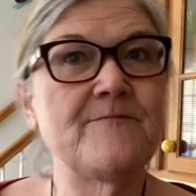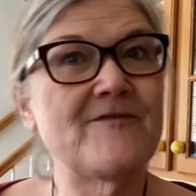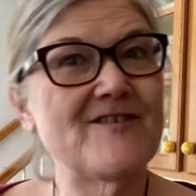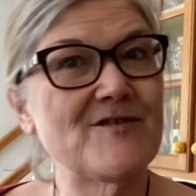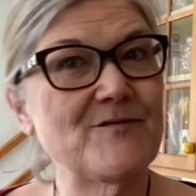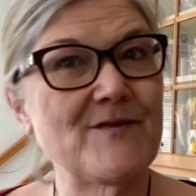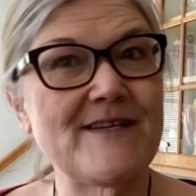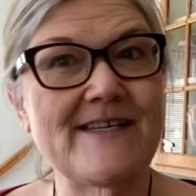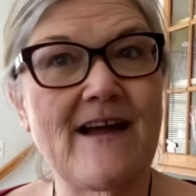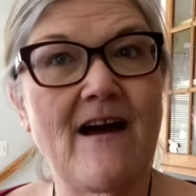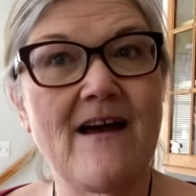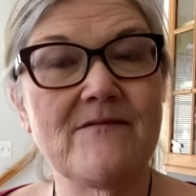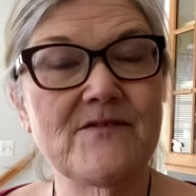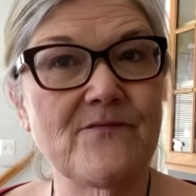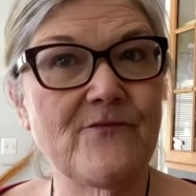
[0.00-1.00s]
just right now, I
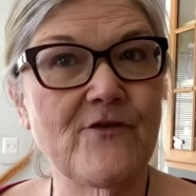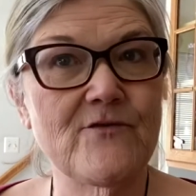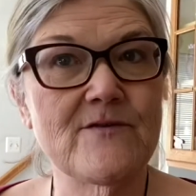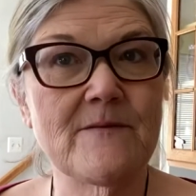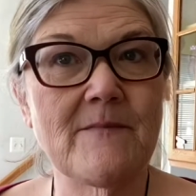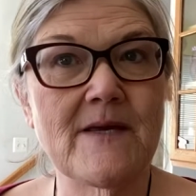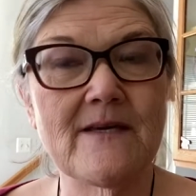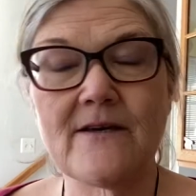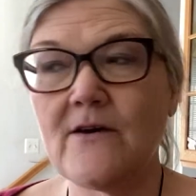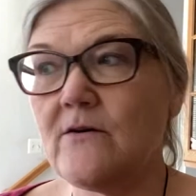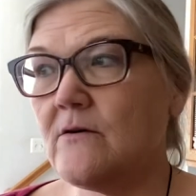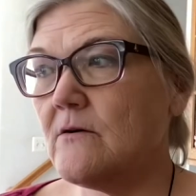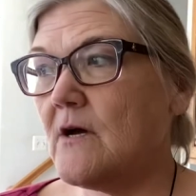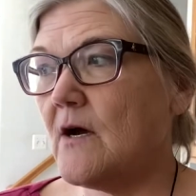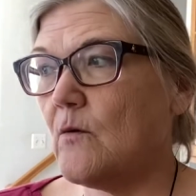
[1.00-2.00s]
have some frozen
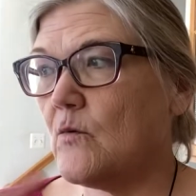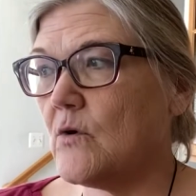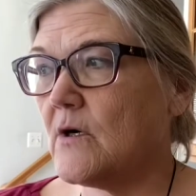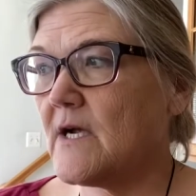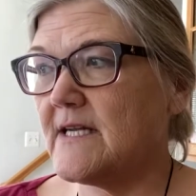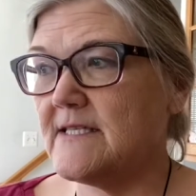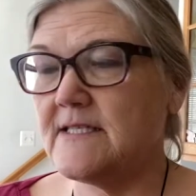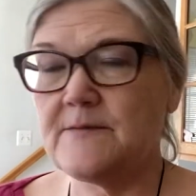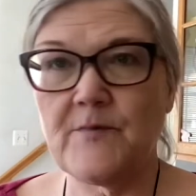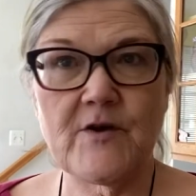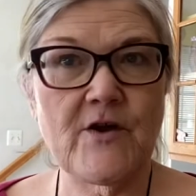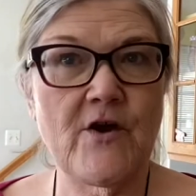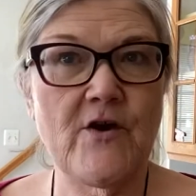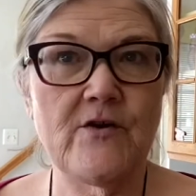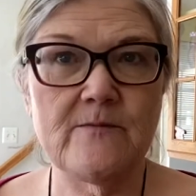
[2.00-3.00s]
mango at work I need to bring
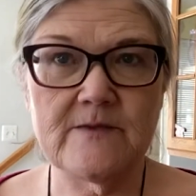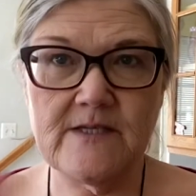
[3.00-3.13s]
home.